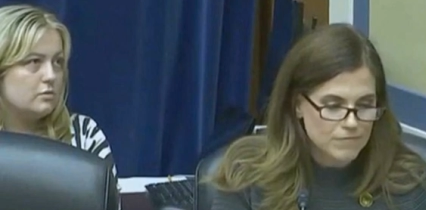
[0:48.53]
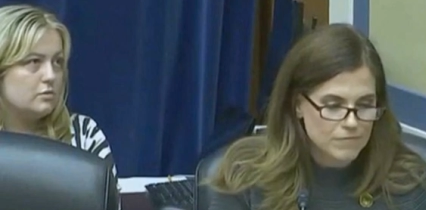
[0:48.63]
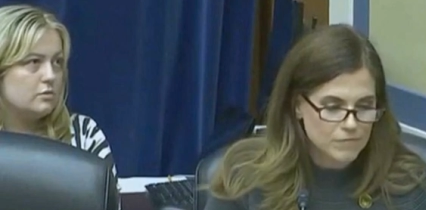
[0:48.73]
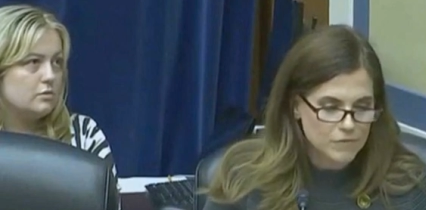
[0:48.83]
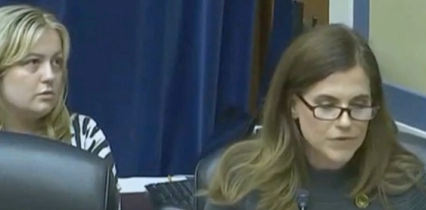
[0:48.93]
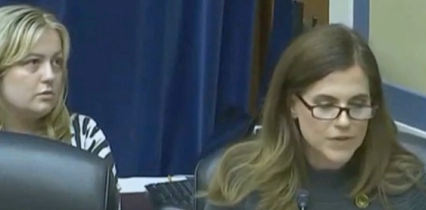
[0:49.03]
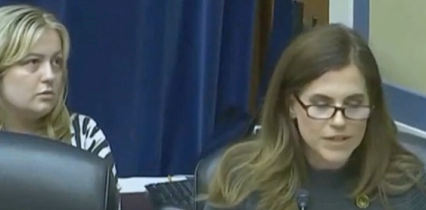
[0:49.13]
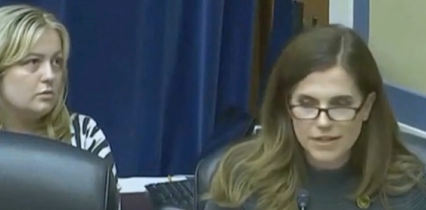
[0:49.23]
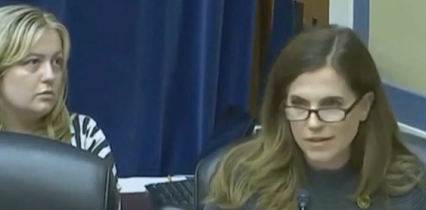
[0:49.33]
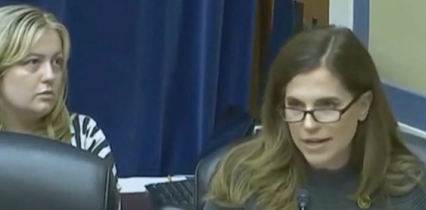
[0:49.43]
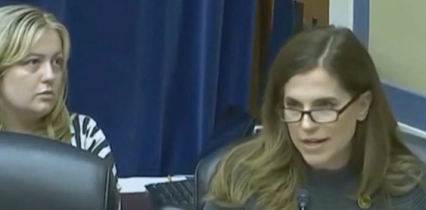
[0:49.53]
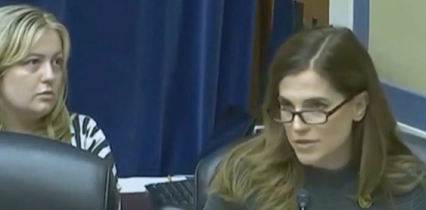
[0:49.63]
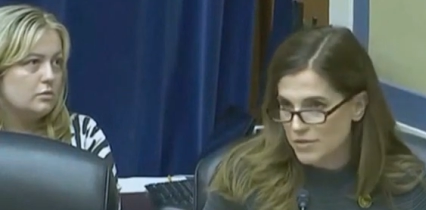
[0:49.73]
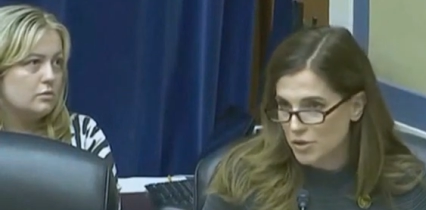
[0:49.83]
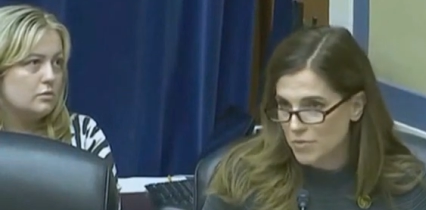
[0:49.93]
Speaker 1: were they, I guess,
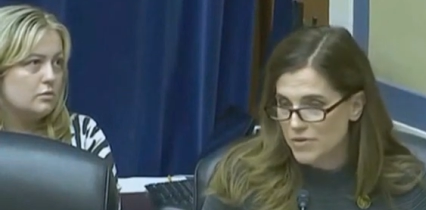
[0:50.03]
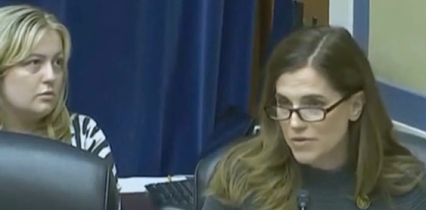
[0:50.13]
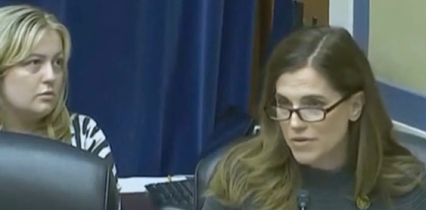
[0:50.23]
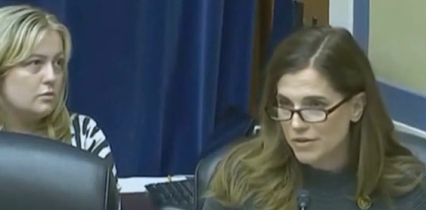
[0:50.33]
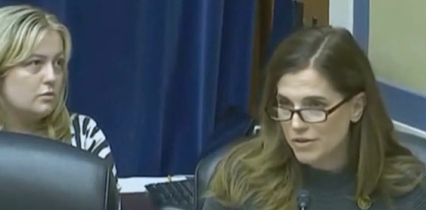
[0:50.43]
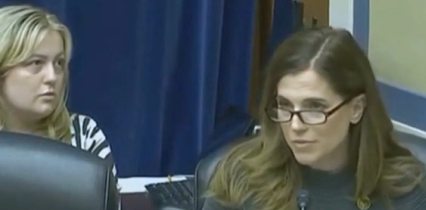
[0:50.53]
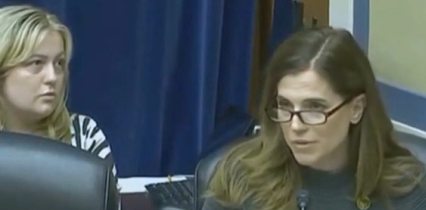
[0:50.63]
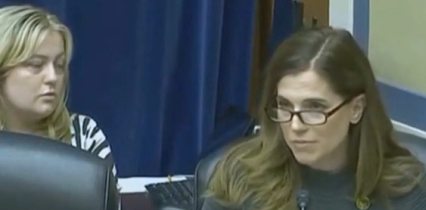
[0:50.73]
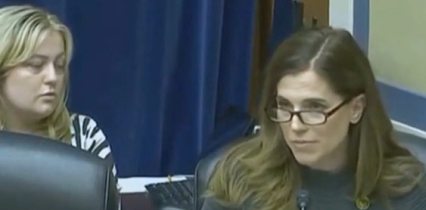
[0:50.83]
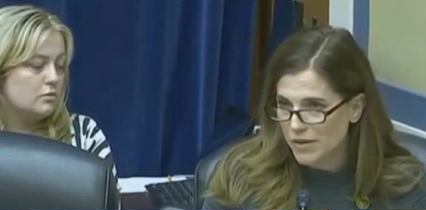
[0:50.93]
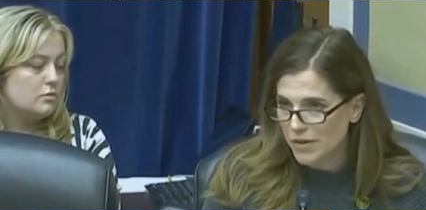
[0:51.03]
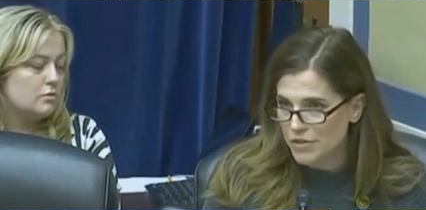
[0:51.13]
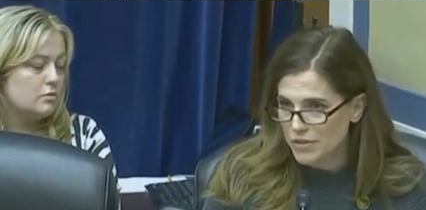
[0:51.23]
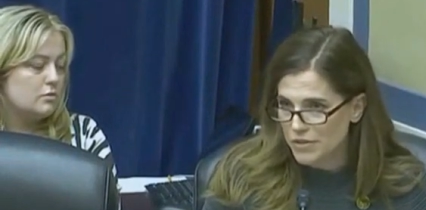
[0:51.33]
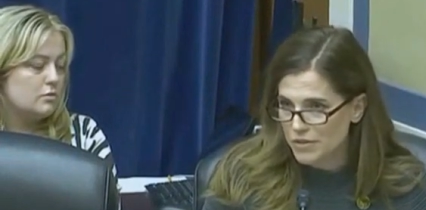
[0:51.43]
human or non-human
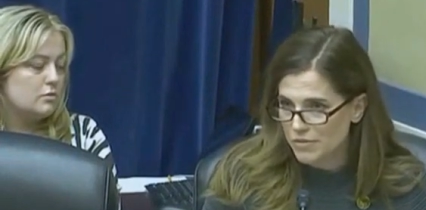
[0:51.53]
biologics?